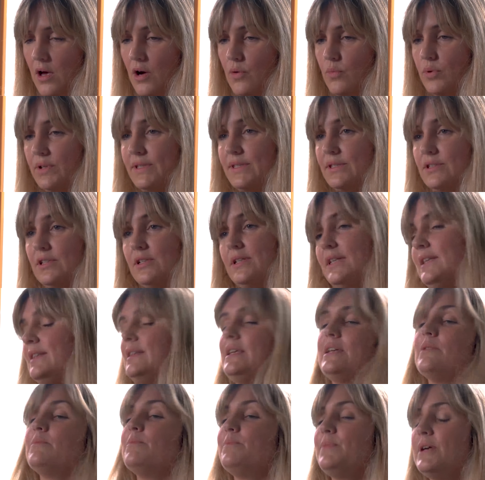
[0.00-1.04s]
We'll study
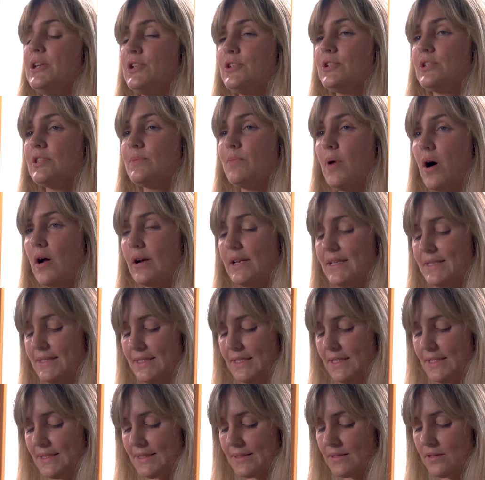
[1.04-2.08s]
the ambitious
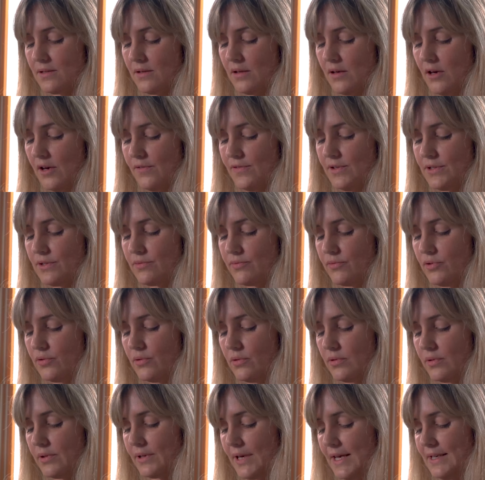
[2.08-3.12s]
policies of his
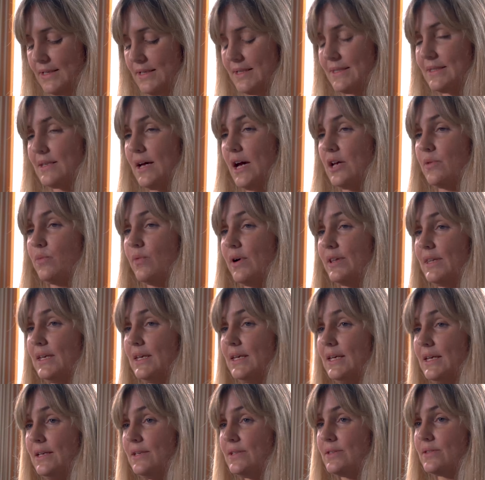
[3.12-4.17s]
rule and decide whether
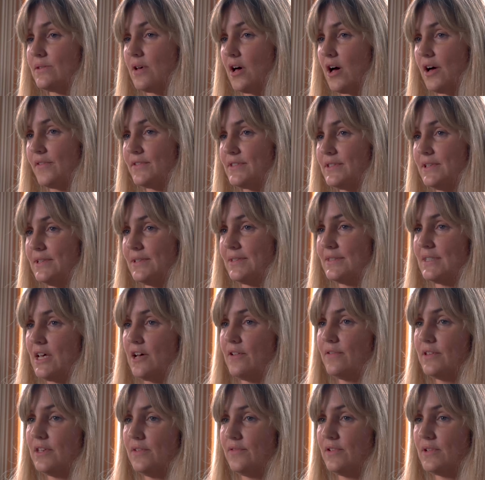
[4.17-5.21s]
he deserves his
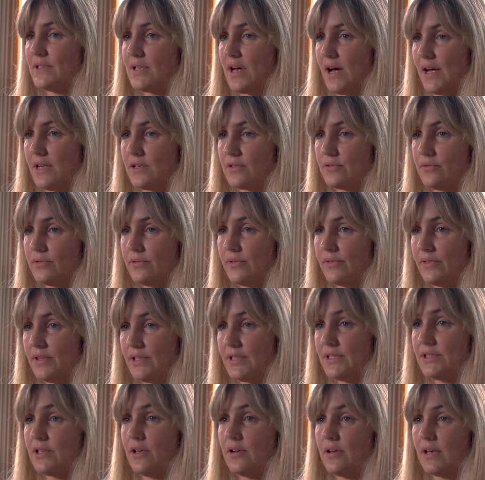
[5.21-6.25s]
self-given title, the
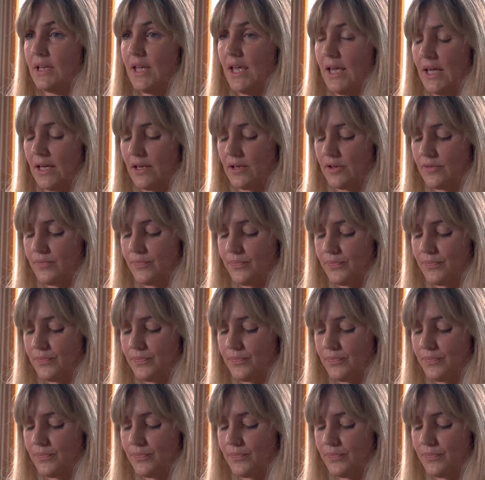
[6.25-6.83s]
Sun King.